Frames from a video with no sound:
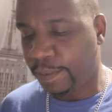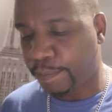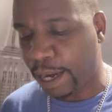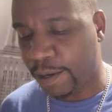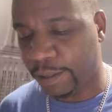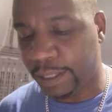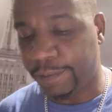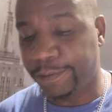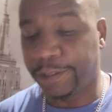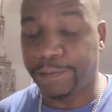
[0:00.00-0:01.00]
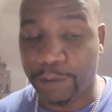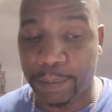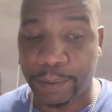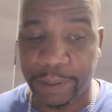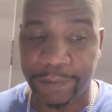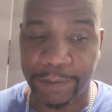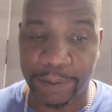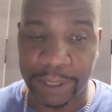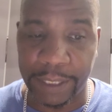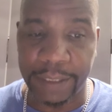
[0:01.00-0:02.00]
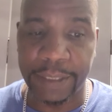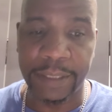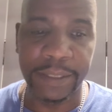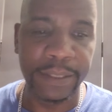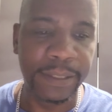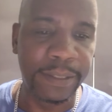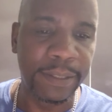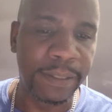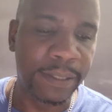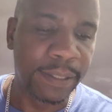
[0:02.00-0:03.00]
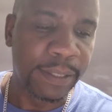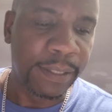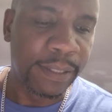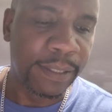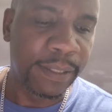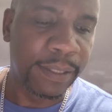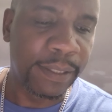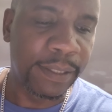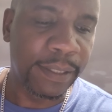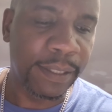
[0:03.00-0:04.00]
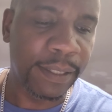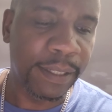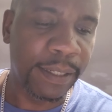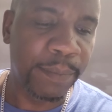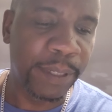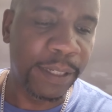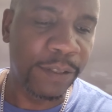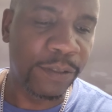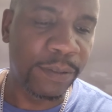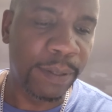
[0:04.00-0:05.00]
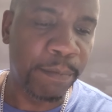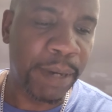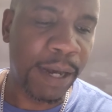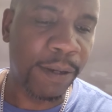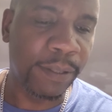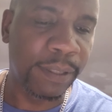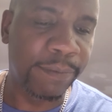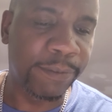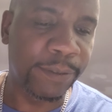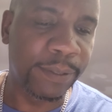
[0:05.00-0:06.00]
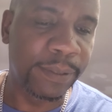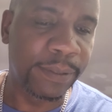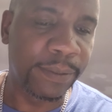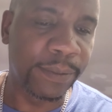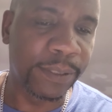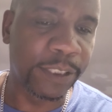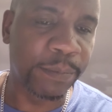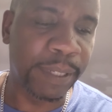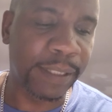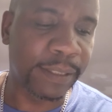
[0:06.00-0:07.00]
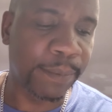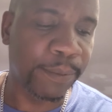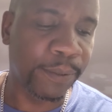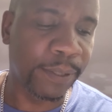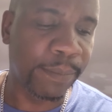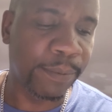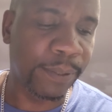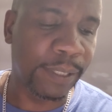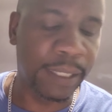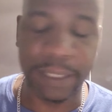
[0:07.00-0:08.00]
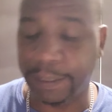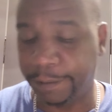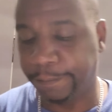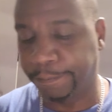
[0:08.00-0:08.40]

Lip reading: barrel length is 4.4 inches. And they give me a barrel length on the specs I pulled up online.